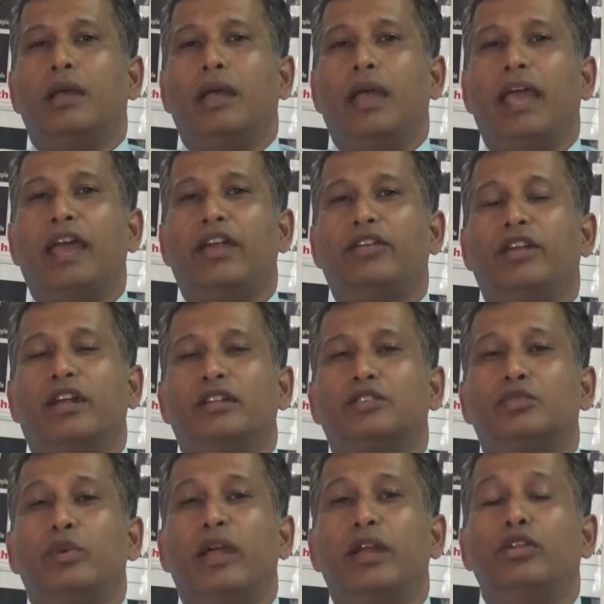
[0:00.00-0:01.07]

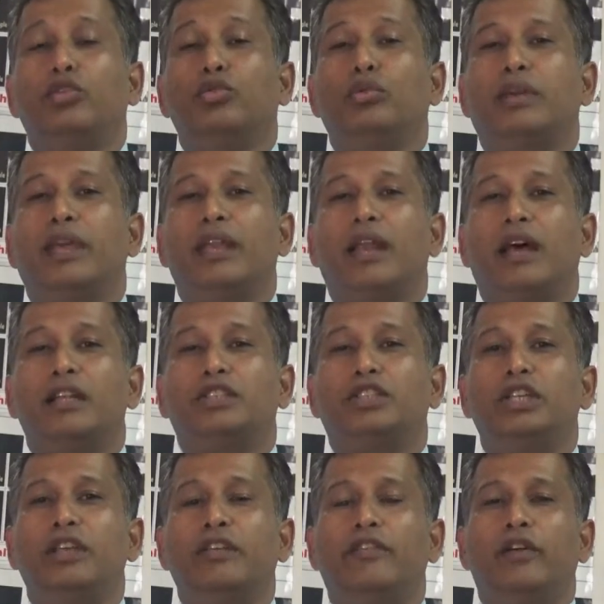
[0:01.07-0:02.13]
areas where you can
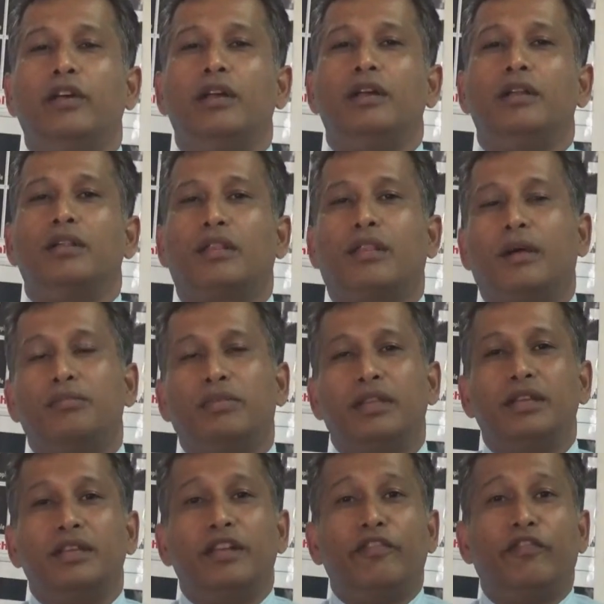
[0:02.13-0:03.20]
achieve
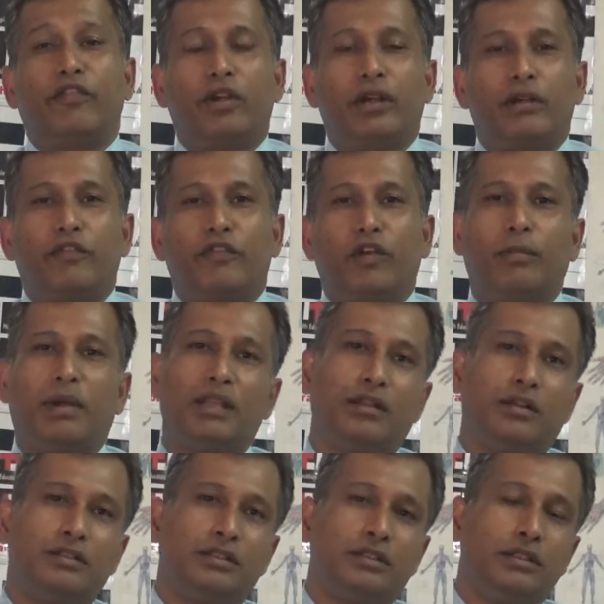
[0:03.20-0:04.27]
something different from
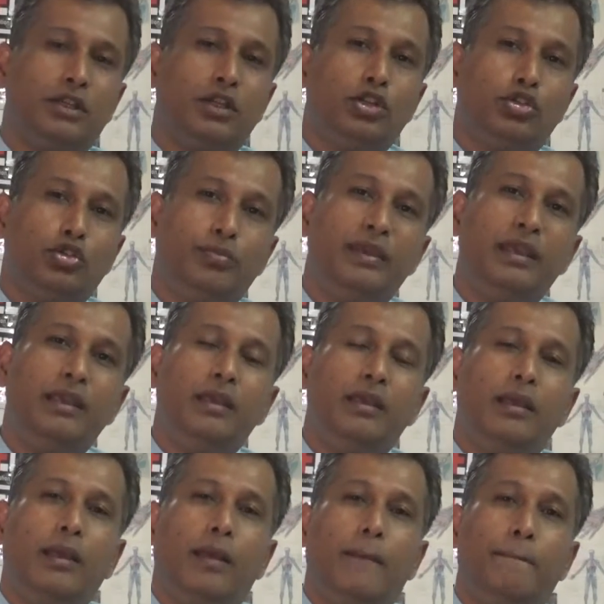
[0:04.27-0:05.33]
others, to be
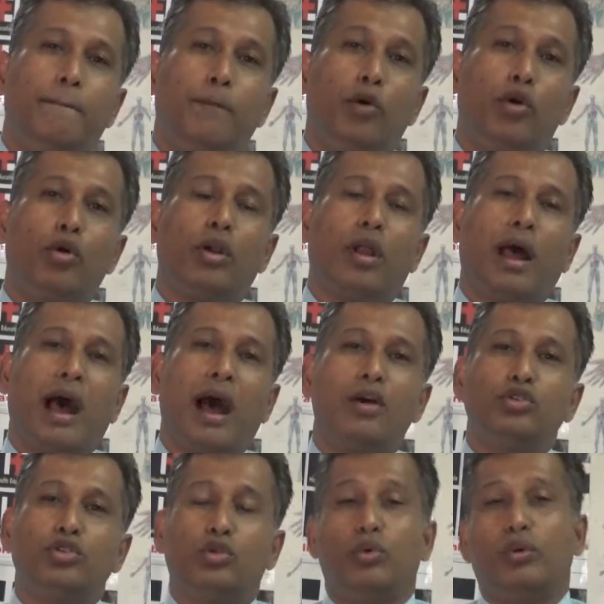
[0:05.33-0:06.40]
more
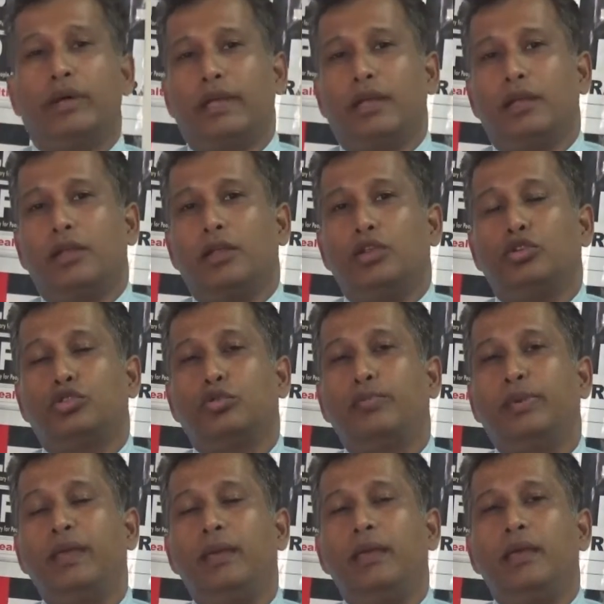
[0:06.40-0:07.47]
outgoing, to
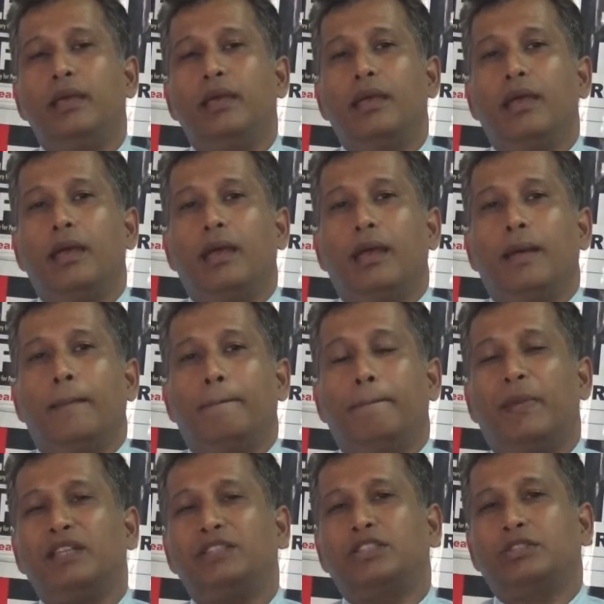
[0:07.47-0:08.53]
be
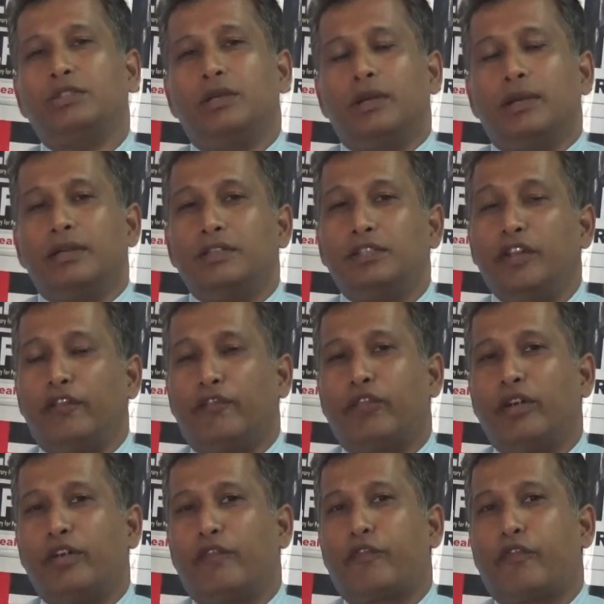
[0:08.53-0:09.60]
much
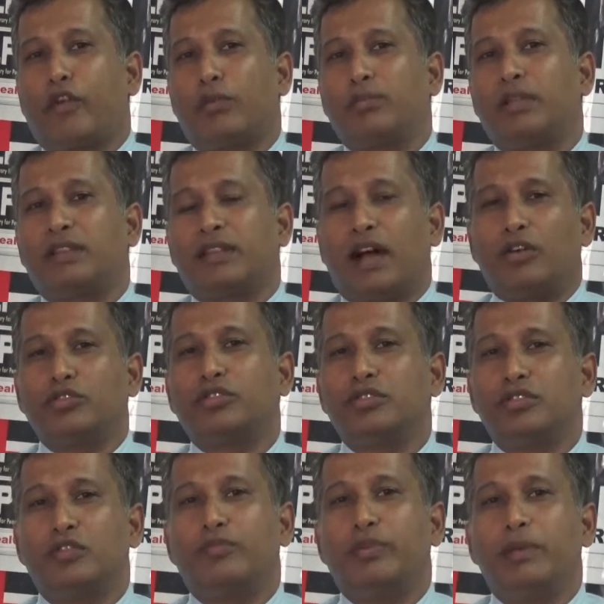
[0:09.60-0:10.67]
different from the
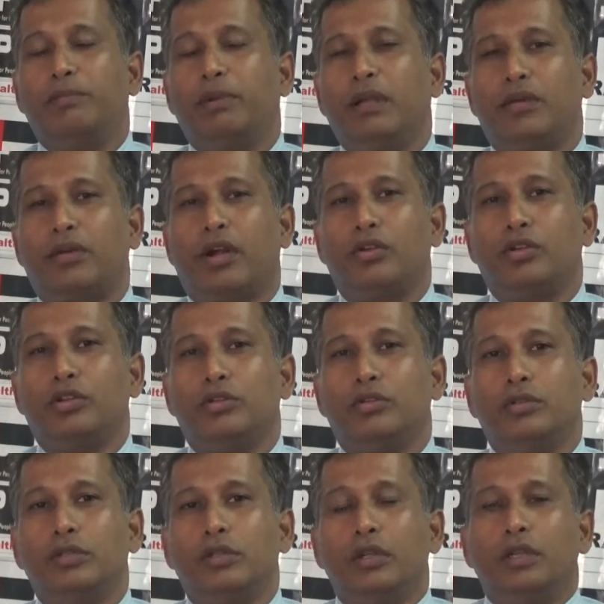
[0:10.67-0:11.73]
thousands of people around you.
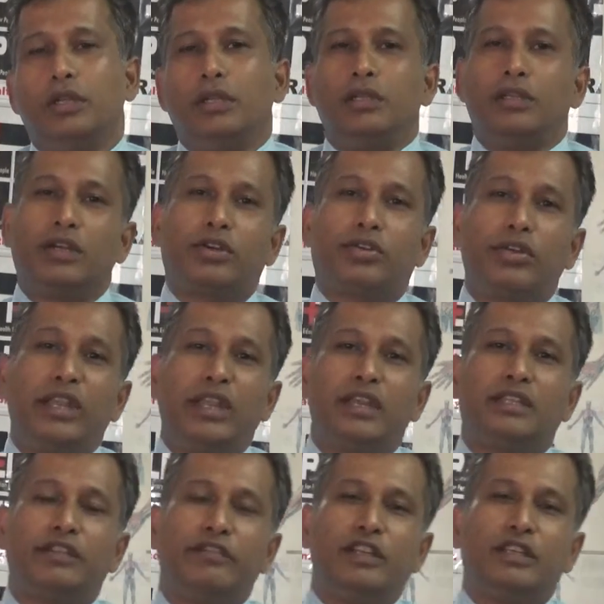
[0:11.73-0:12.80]
The
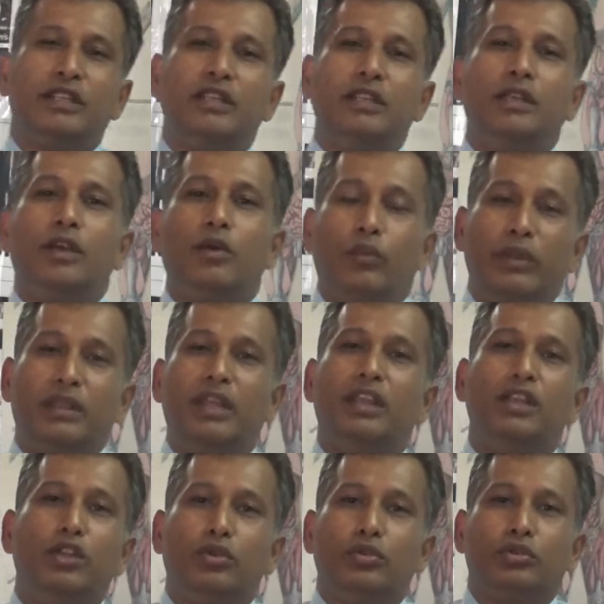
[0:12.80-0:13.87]
creativity
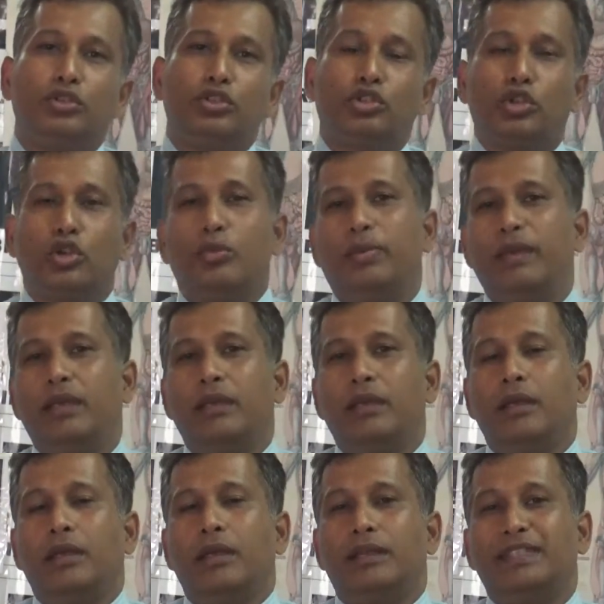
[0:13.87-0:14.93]
within you should be
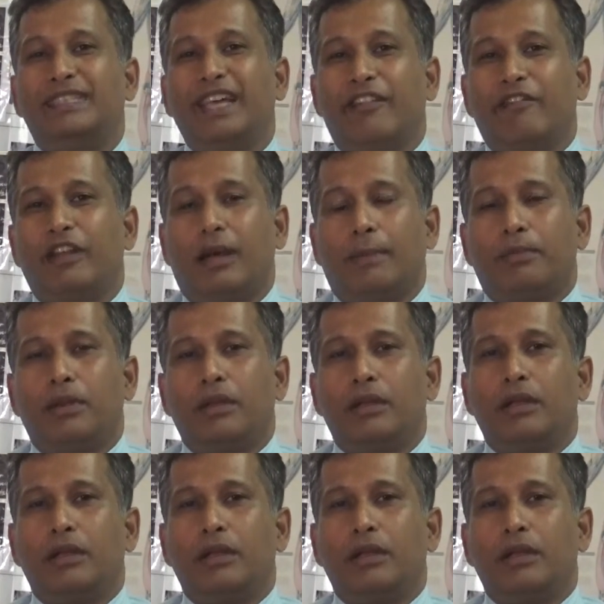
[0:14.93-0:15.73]
developed.